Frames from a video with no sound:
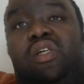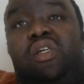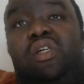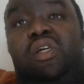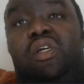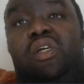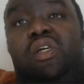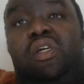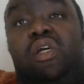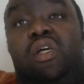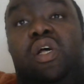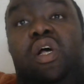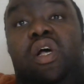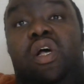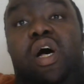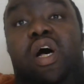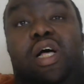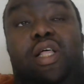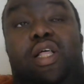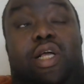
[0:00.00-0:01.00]
the manager
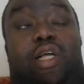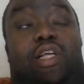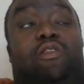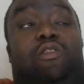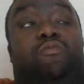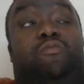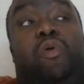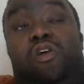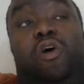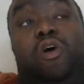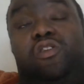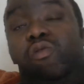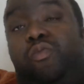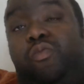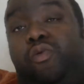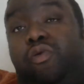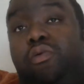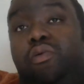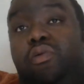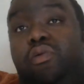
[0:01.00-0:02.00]
might. I
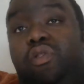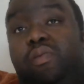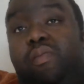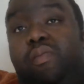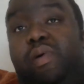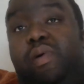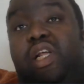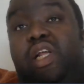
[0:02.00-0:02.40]
know he rates